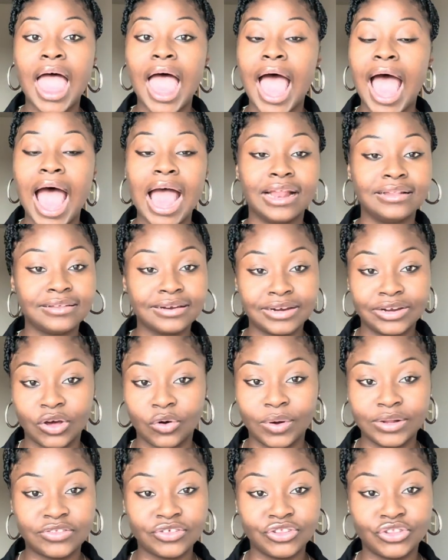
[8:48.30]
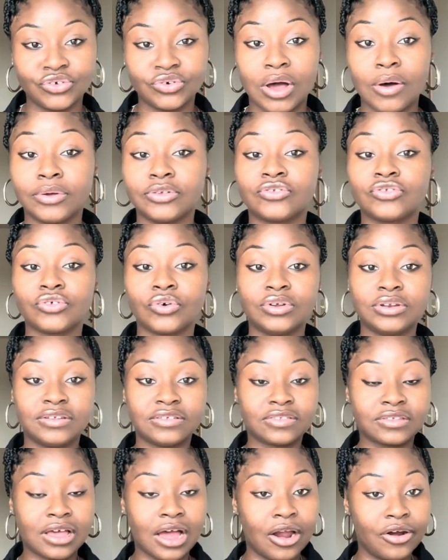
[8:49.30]
I didn't know what to do. I was so
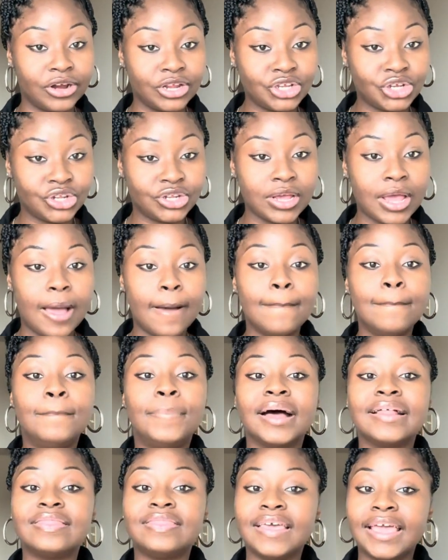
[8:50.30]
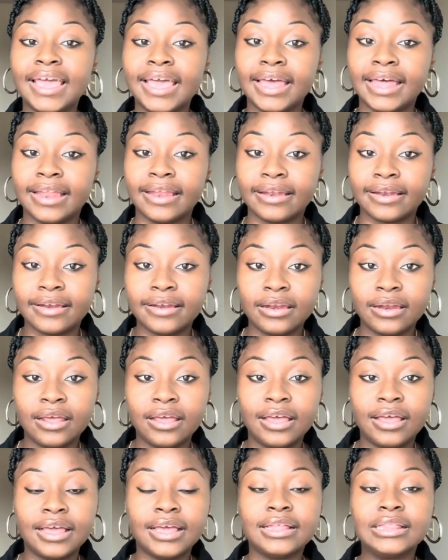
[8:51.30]
discouraged. But then,
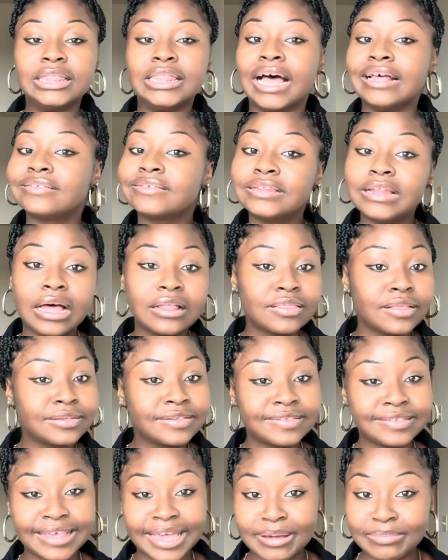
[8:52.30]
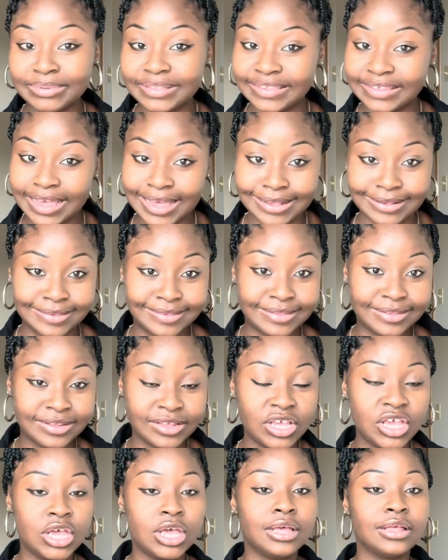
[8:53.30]
that's not the same test.
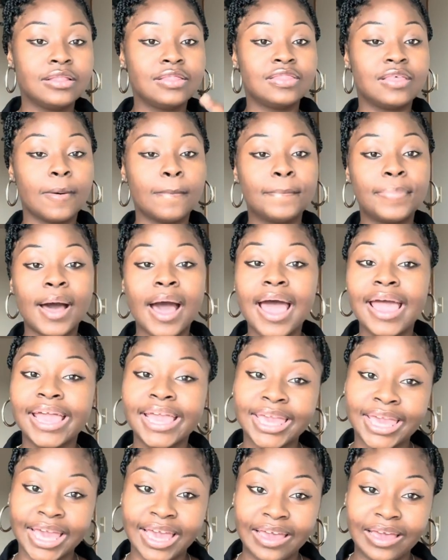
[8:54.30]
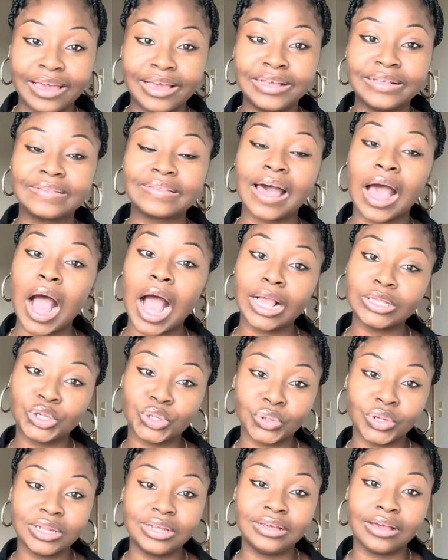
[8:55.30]
The PICAT is
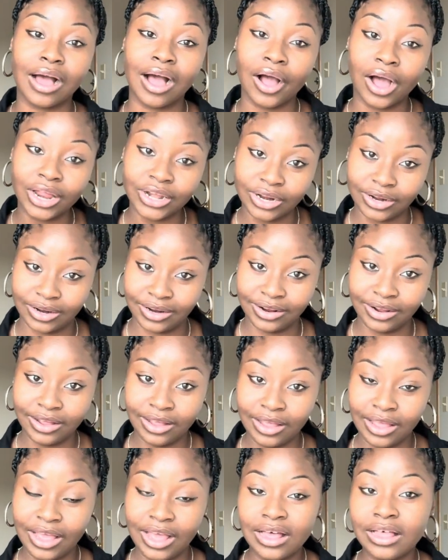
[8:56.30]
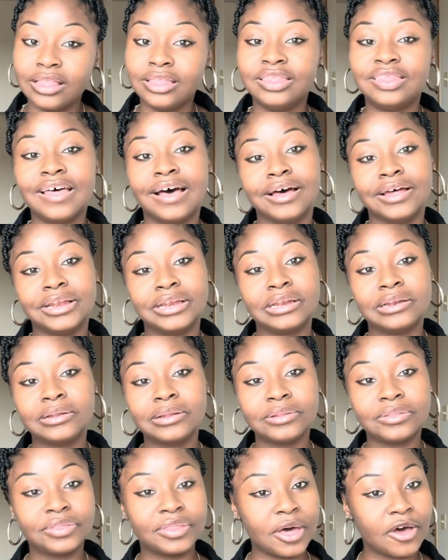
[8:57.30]
actually harder than
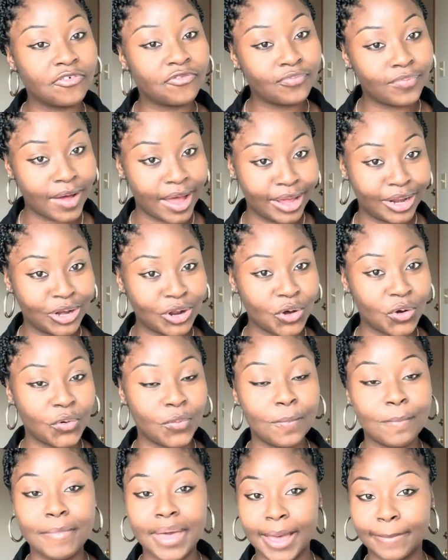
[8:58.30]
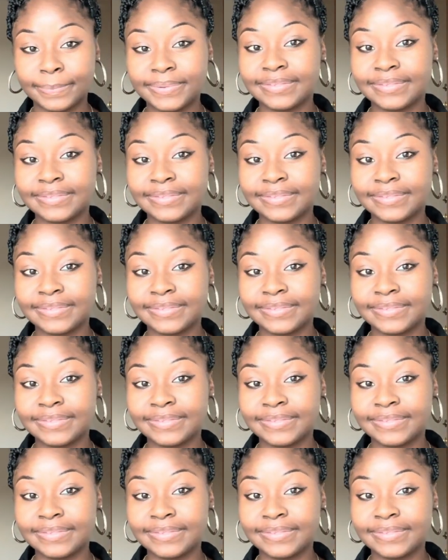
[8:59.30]
the final MEPS